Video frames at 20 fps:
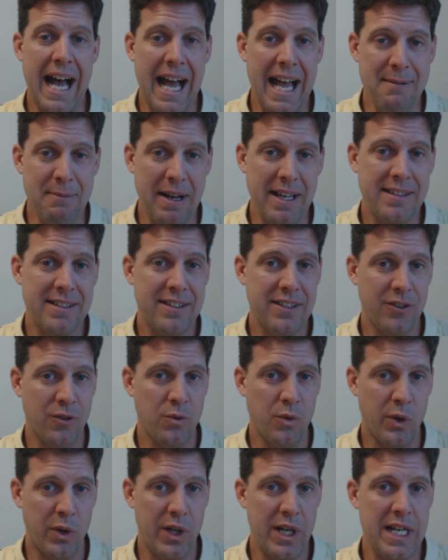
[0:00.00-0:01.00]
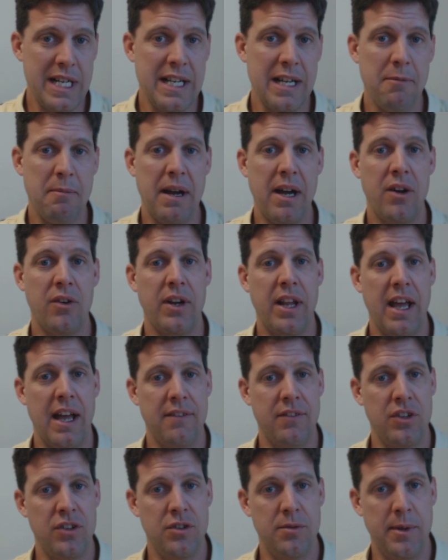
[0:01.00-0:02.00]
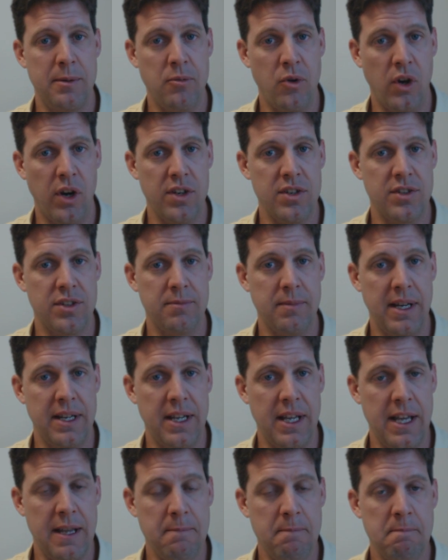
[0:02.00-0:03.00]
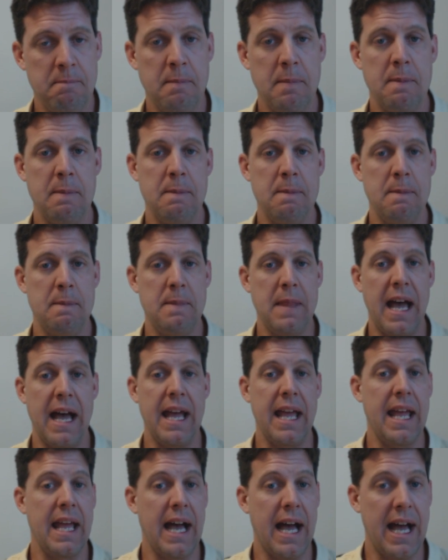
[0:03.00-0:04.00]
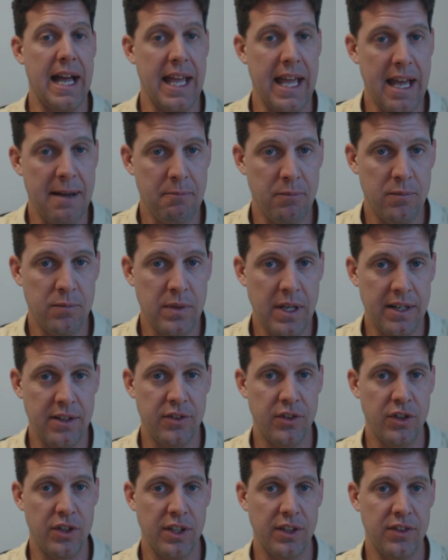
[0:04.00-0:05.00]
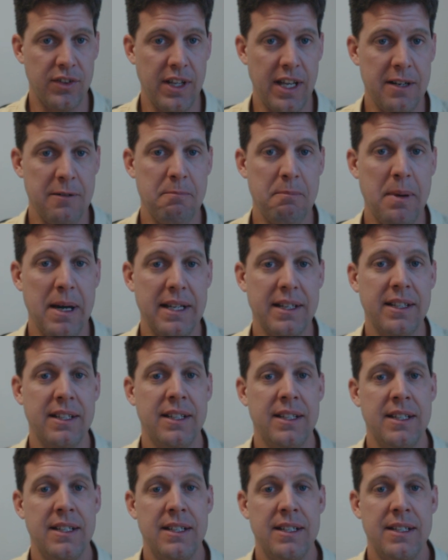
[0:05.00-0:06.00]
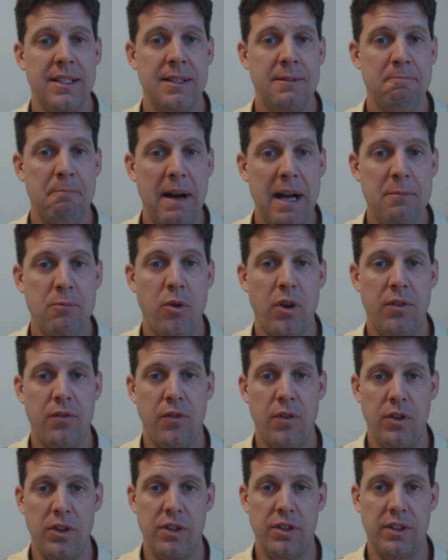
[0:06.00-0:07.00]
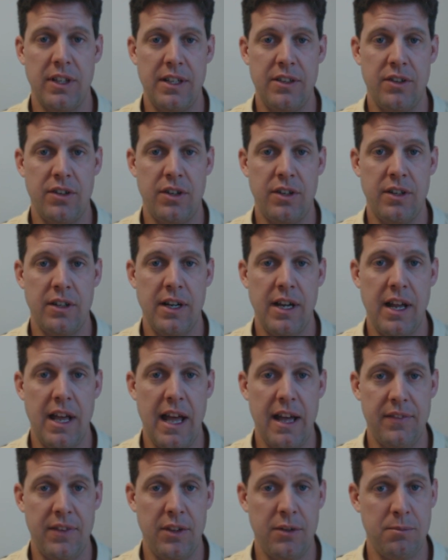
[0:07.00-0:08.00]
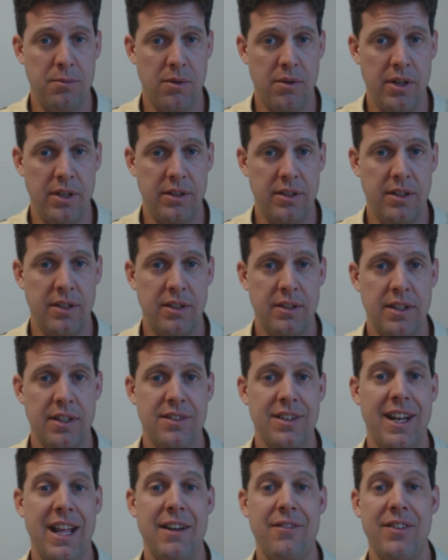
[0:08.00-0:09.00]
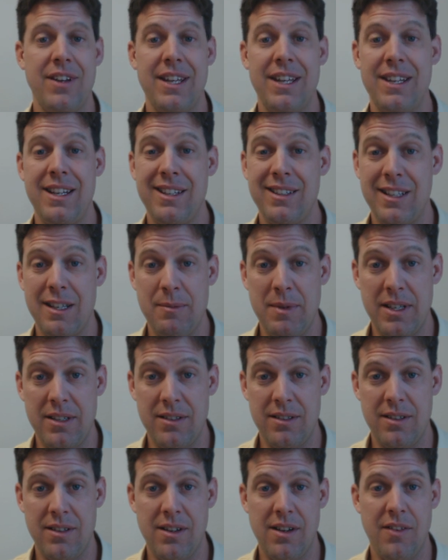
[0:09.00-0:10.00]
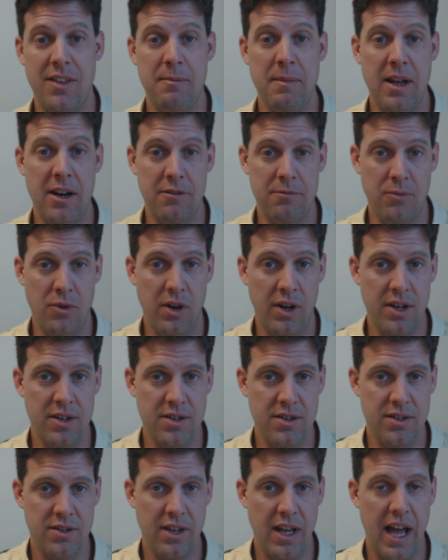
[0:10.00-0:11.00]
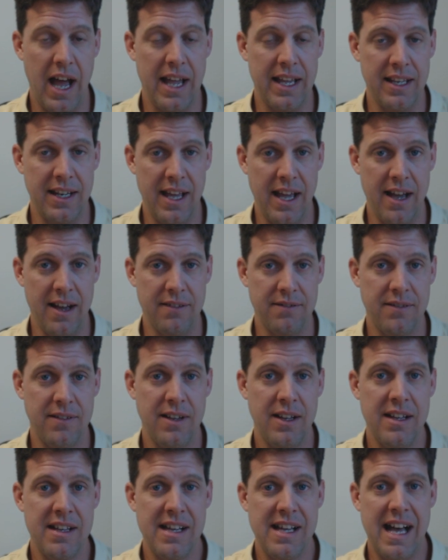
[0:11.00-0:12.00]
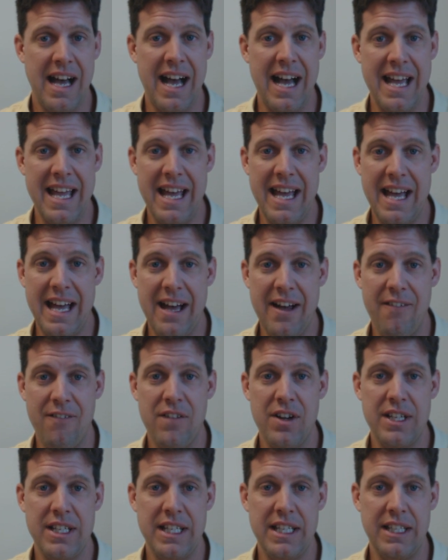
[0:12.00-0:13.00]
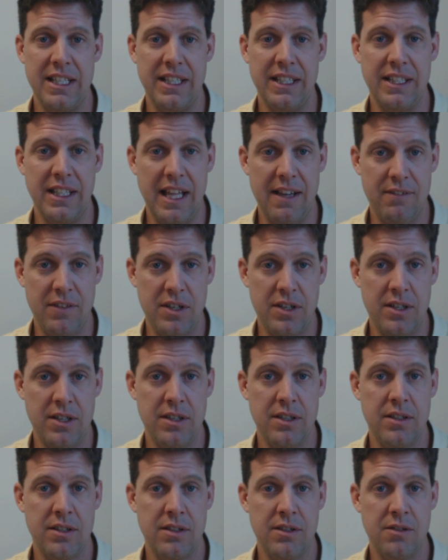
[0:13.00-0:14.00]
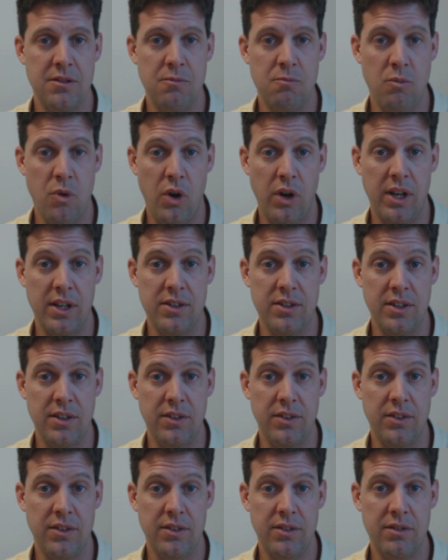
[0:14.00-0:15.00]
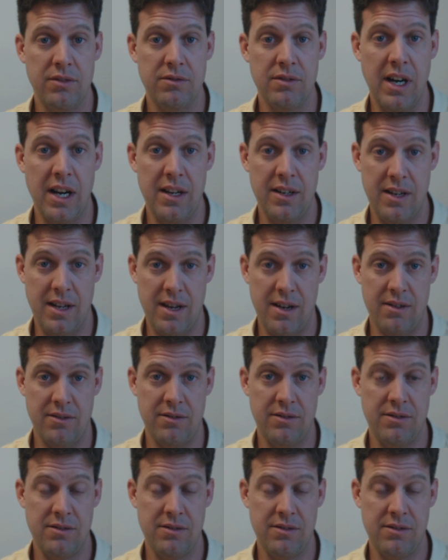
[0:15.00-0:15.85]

am I still worried about having too many mortgages in my name? I am at a certain extent, but my portfolio lender at this point does not have any limit on the amount of mortgages I can have. I have 11 mortgages right now.